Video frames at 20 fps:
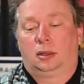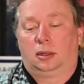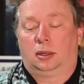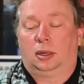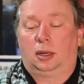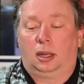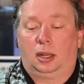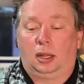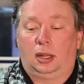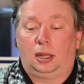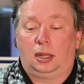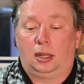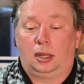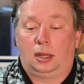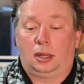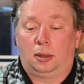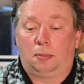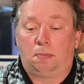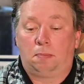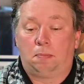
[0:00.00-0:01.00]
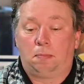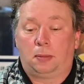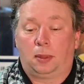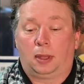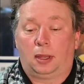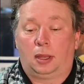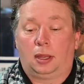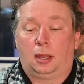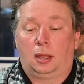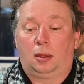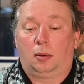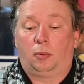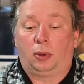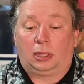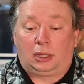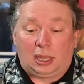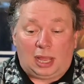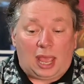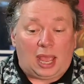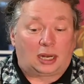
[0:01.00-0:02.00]
they
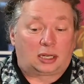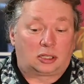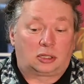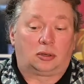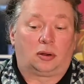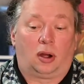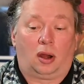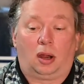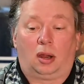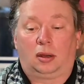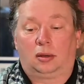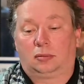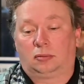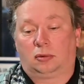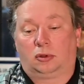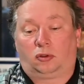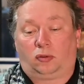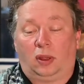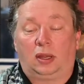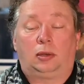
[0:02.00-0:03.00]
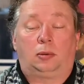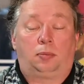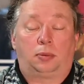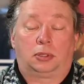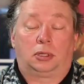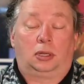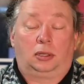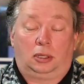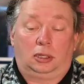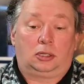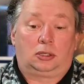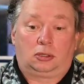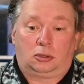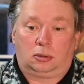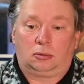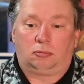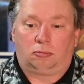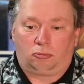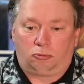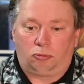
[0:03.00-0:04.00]
with the extra 20%, it's
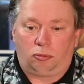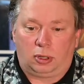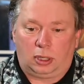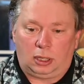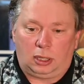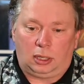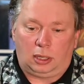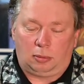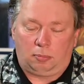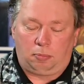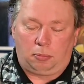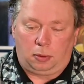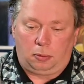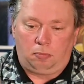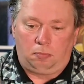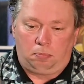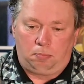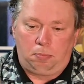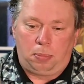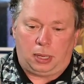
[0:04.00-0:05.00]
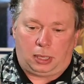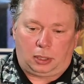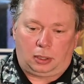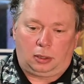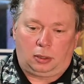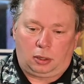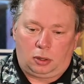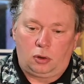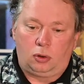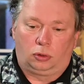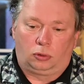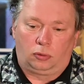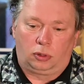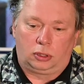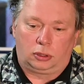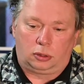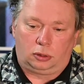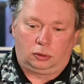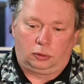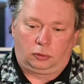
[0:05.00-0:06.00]
really a good
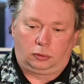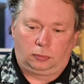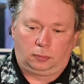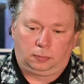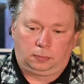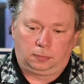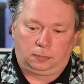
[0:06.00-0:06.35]
result.